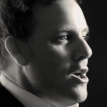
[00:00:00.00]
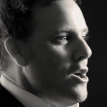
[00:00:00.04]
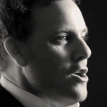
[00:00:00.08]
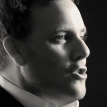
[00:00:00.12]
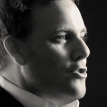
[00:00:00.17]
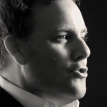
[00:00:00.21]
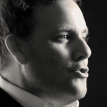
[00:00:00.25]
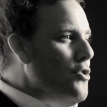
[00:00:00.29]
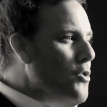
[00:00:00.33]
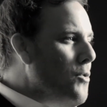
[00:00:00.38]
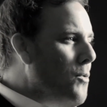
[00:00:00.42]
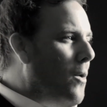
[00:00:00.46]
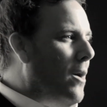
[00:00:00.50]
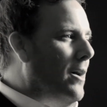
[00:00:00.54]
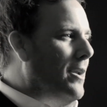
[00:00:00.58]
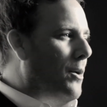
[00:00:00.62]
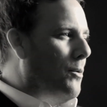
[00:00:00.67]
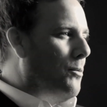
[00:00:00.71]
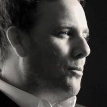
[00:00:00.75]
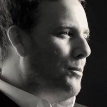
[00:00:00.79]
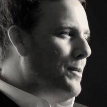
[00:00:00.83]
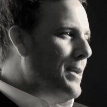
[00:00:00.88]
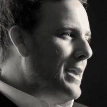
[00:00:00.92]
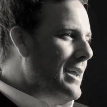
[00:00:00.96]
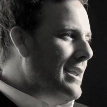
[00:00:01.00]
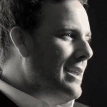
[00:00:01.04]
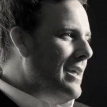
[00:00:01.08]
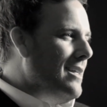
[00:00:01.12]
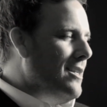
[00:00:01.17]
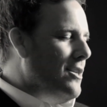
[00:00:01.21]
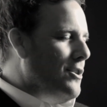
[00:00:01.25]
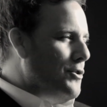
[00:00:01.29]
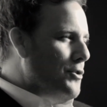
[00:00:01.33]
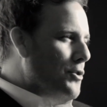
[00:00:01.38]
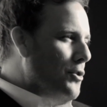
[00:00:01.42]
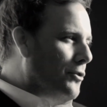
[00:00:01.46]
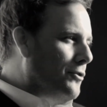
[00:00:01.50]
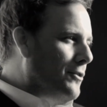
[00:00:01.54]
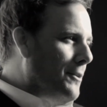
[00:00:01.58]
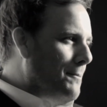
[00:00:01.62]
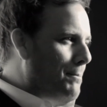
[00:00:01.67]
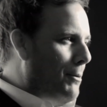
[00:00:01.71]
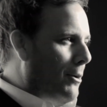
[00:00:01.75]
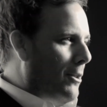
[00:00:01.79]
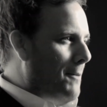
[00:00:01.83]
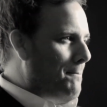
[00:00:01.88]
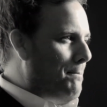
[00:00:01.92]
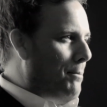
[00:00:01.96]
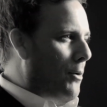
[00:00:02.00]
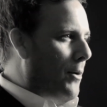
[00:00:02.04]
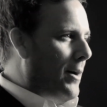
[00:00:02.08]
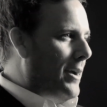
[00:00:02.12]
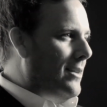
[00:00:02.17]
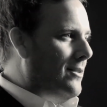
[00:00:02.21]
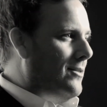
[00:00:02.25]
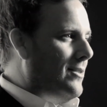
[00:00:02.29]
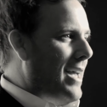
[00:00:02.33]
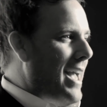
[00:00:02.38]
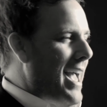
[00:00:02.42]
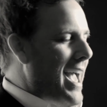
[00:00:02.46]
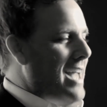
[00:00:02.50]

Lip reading: You wanna read it, use the bullet points,